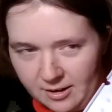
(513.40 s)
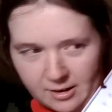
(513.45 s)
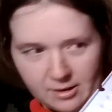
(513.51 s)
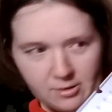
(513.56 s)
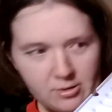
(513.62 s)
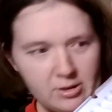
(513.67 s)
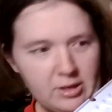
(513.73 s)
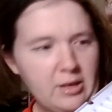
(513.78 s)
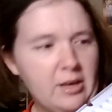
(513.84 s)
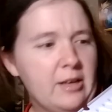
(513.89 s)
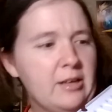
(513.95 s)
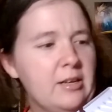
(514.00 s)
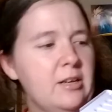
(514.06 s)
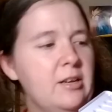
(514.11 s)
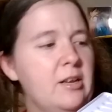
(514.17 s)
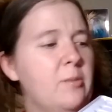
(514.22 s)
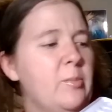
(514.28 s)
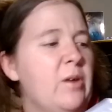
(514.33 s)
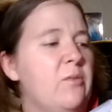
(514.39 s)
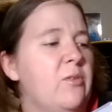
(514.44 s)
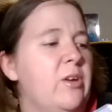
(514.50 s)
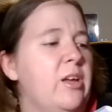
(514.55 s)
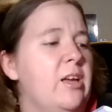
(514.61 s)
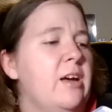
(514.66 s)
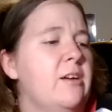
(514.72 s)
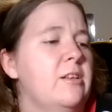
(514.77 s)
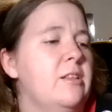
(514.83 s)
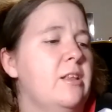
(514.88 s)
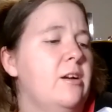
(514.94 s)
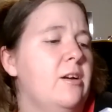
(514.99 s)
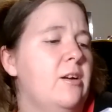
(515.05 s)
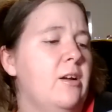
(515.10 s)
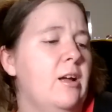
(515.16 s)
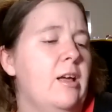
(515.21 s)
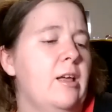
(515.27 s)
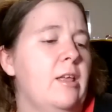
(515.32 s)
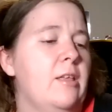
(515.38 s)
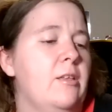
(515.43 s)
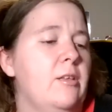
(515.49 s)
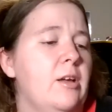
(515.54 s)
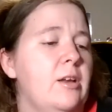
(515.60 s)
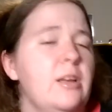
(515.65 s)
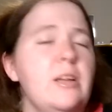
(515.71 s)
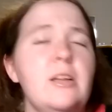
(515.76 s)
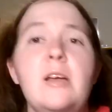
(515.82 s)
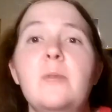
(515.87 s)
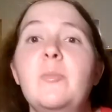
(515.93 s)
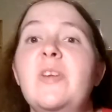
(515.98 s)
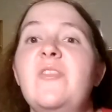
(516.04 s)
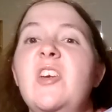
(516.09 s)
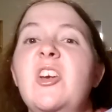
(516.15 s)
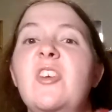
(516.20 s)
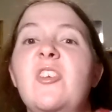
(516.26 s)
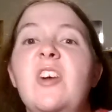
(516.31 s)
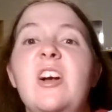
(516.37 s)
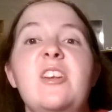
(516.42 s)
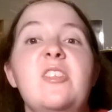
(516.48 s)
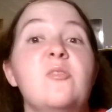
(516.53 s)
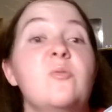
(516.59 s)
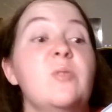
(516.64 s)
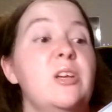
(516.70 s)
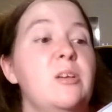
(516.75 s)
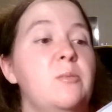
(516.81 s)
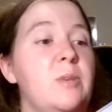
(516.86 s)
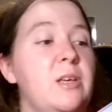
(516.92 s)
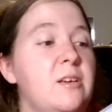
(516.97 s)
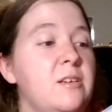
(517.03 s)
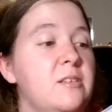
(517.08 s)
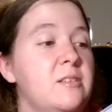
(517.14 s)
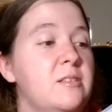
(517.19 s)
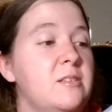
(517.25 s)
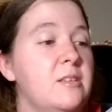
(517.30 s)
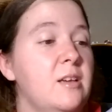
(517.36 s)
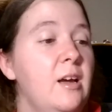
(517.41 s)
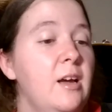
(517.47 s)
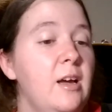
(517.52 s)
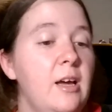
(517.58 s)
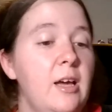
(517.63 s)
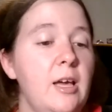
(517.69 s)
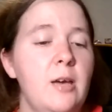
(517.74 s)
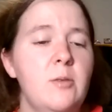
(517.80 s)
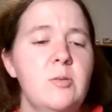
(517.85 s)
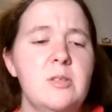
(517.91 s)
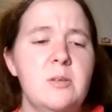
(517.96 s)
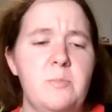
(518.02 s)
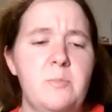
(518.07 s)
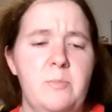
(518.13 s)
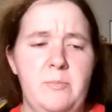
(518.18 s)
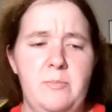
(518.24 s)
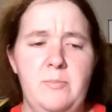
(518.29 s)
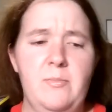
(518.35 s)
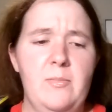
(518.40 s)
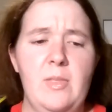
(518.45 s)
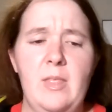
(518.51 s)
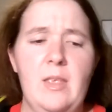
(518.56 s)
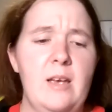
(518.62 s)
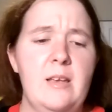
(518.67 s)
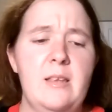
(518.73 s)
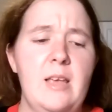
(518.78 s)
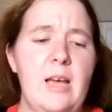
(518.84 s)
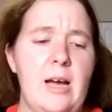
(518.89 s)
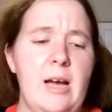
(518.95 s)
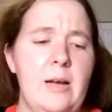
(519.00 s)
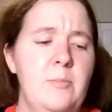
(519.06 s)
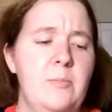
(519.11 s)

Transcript: Okay, I need to get my ring out of there. I need to get my finger out of the ring because it was a, yeah.